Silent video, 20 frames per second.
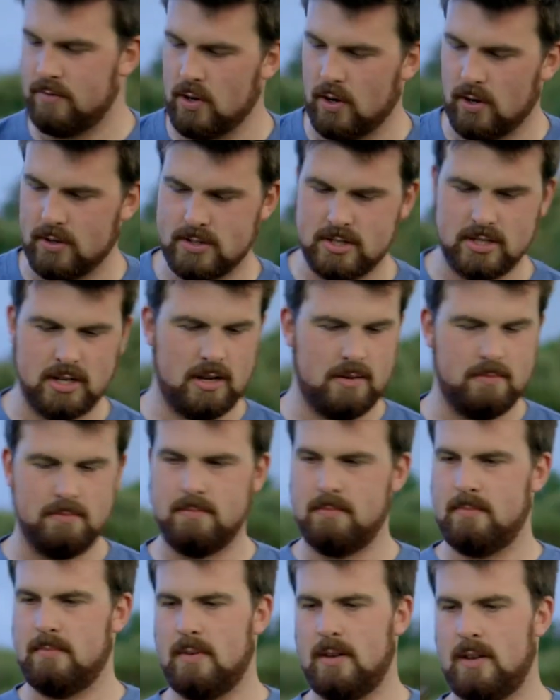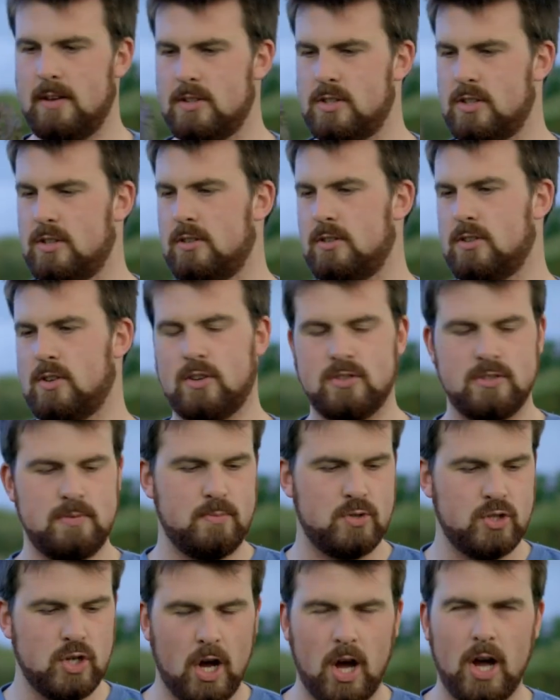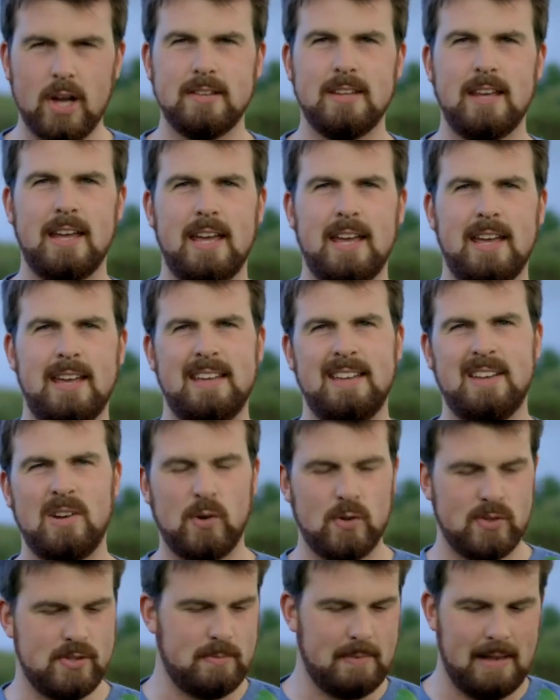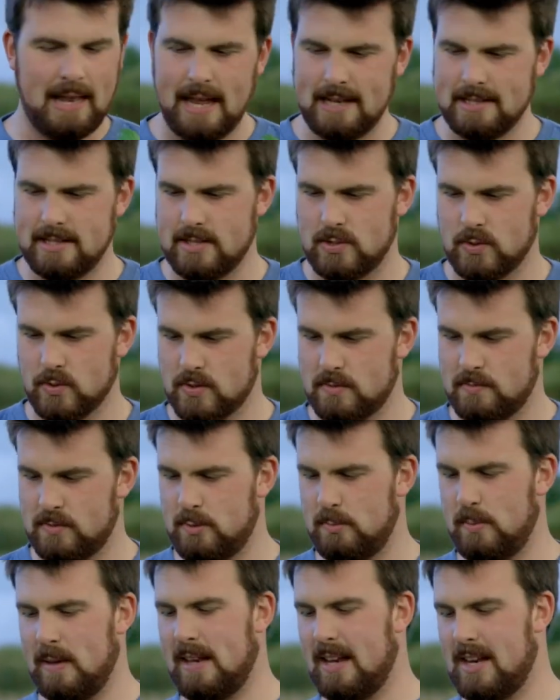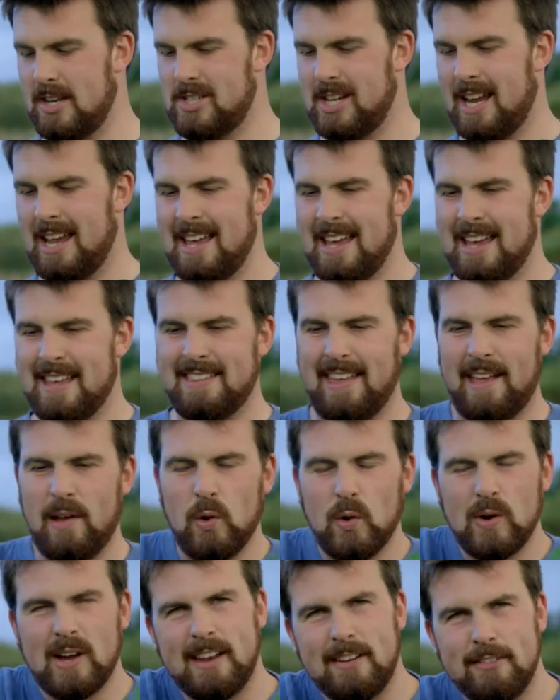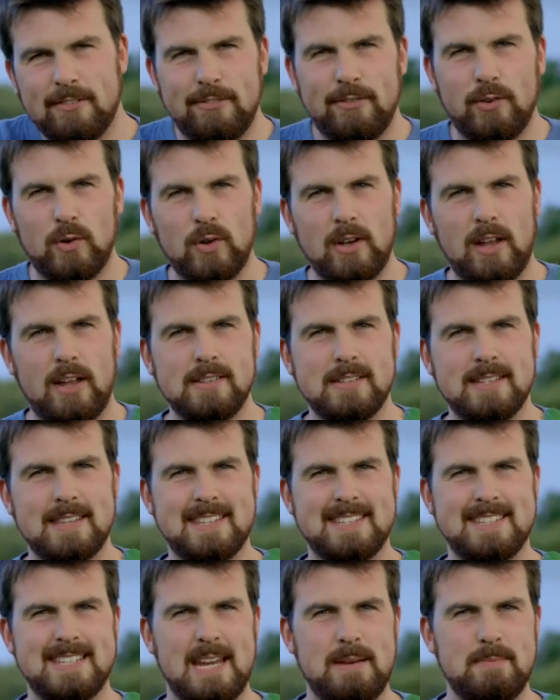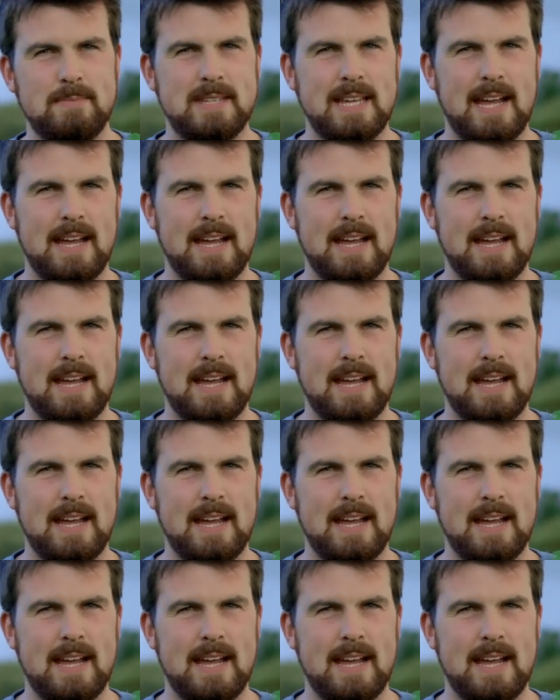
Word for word: I've got some got some chard here or some lettuce or some spinach, they all kind of fall under the same